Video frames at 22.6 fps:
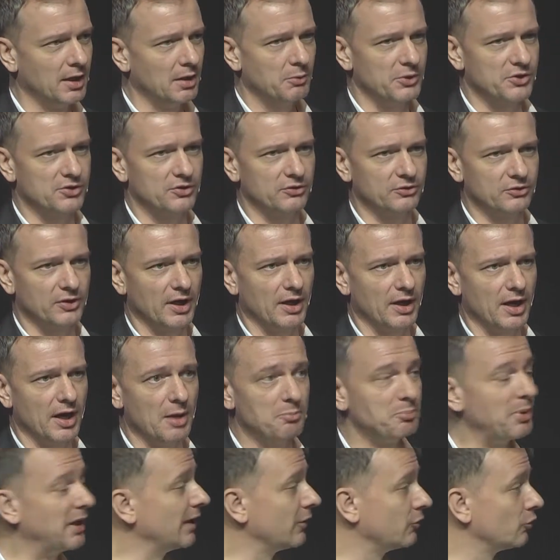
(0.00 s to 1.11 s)
which is $1
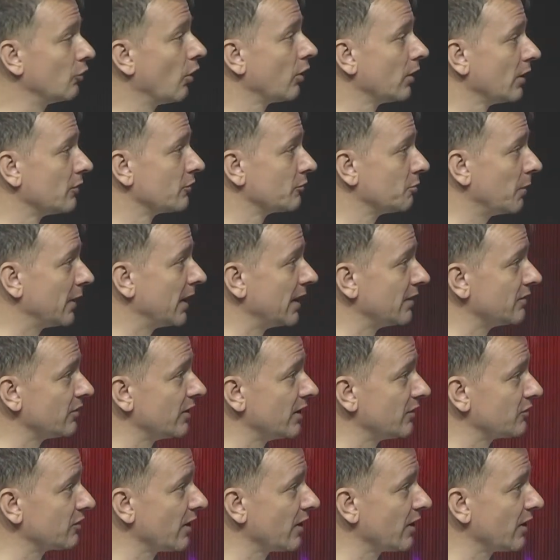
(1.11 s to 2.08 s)
billion went into this